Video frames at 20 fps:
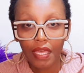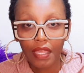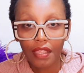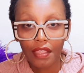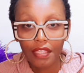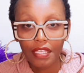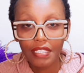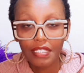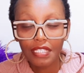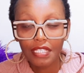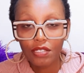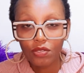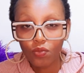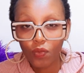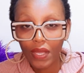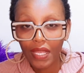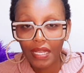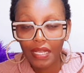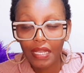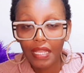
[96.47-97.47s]
This is
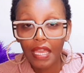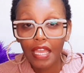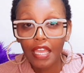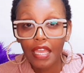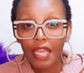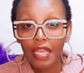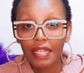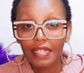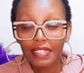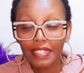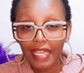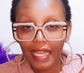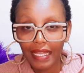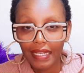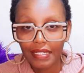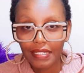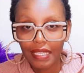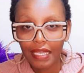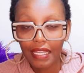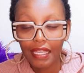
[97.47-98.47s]
when
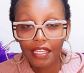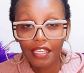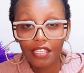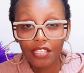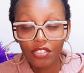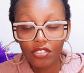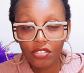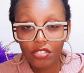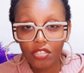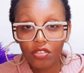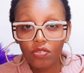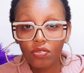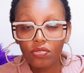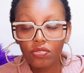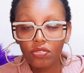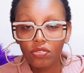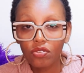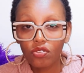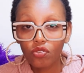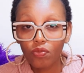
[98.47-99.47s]
debt is
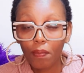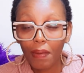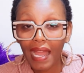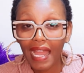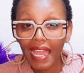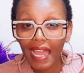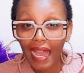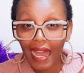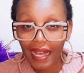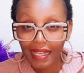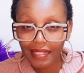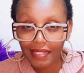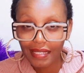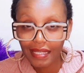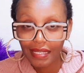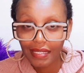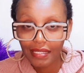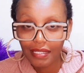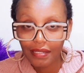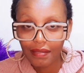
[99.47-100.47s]
used to buy
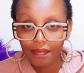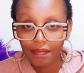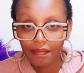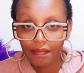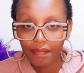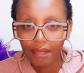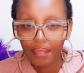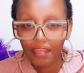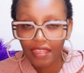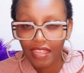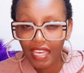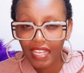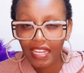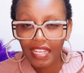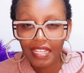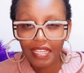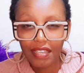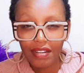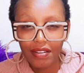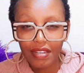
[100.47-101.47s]
assets that
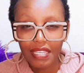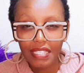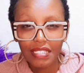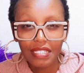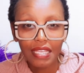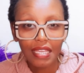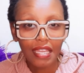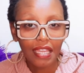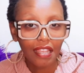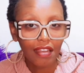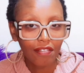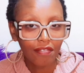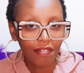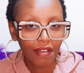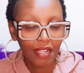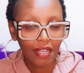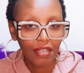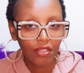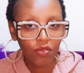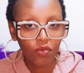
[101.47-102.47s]
increase in
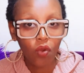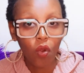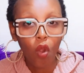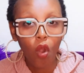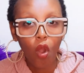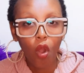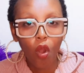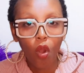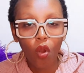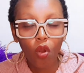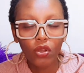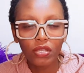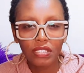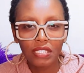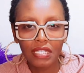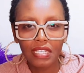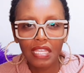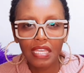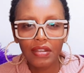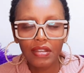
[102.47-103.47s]
value or
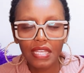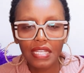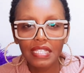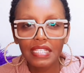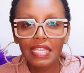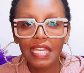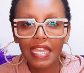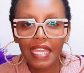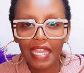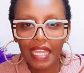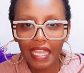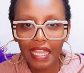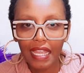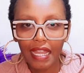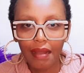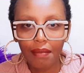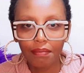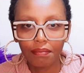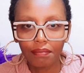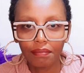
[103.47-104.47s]
generate
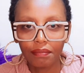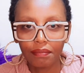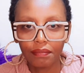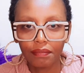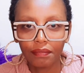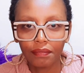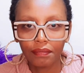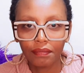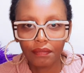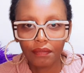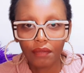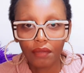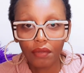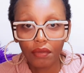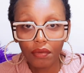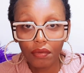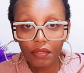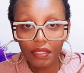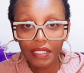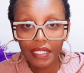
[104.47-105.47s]
income.
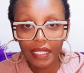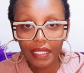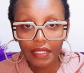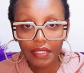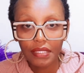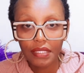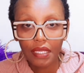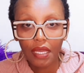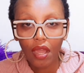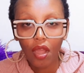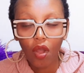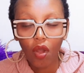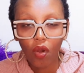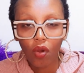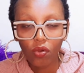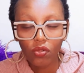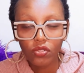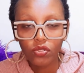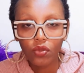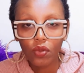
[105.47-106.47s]
Good debt
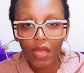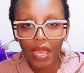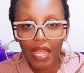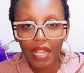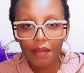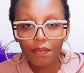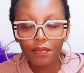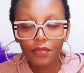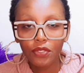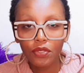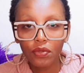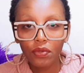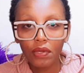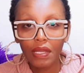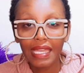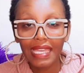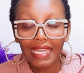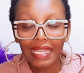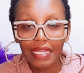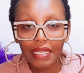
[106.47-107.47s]
also helps you
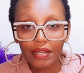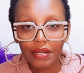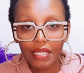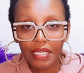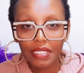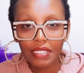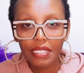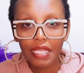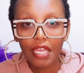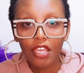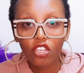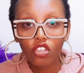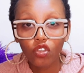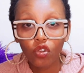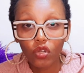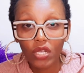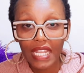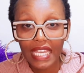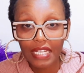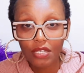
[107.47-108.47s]
increase your
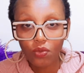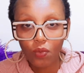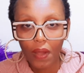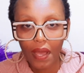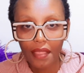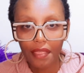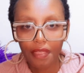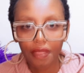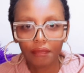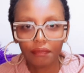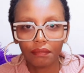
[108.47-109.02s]
net worth.